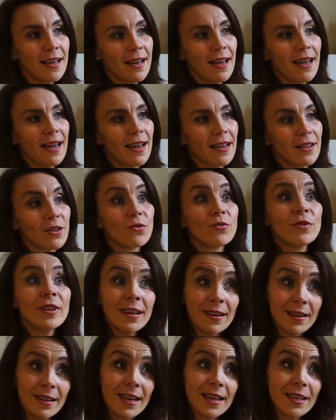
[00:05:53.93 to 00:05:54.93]
and
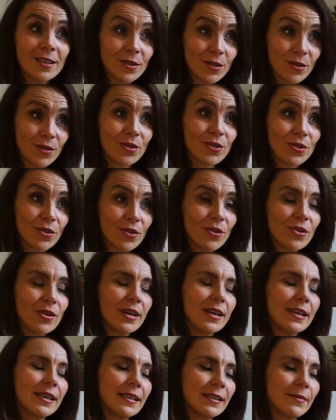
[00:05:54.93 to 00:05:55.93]
realize also
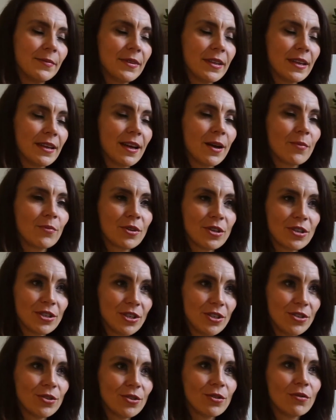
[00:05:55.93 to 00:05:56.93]
the
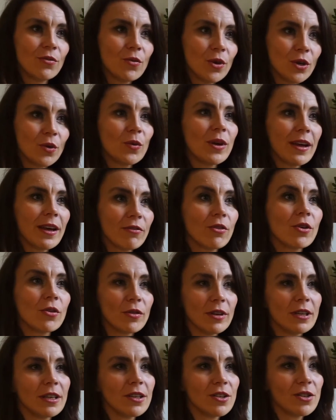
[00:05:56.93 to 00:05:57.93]
appreciation of what we have
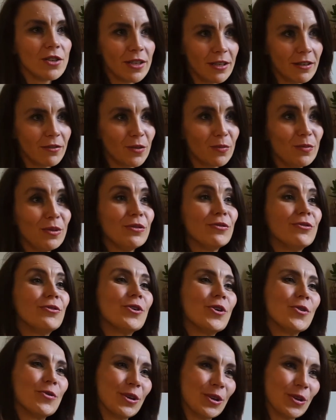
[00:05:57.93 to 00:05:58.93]
already achieved
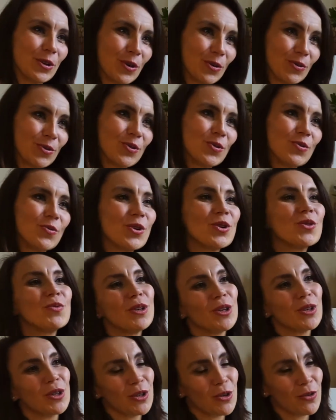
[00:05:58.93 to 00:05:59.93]
before we go to what we
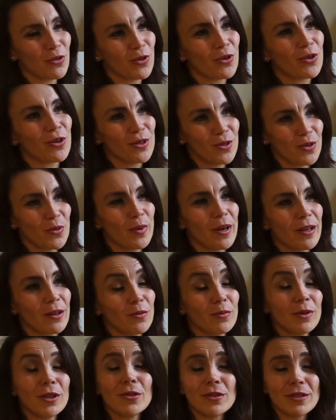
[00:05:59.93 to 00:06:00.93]
can, of course, do better,
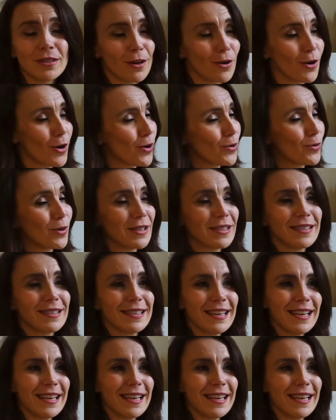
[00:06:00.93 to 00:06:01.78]
because there are always